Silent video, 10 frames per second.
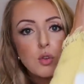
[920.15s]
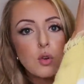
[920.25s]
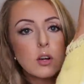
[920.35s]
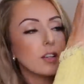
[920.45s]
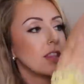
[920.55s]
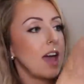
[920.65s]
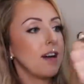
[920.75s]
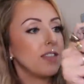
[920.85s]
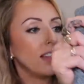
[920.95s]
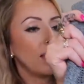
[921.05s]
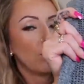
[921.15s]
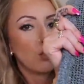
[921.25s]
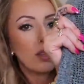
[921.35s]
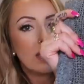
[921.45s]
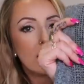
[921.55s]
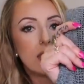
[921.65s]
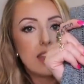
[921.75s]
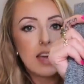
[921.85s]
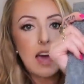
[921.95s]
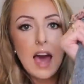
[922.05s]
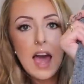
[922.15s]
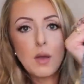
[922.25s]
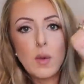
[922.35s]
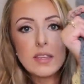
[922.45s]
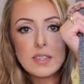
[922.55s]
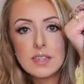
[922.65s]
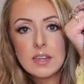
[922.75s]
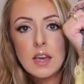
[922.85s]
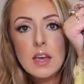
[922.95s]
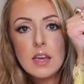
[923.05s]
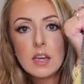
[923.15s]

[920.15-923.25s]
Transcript: short. They have that like really thick high-waisted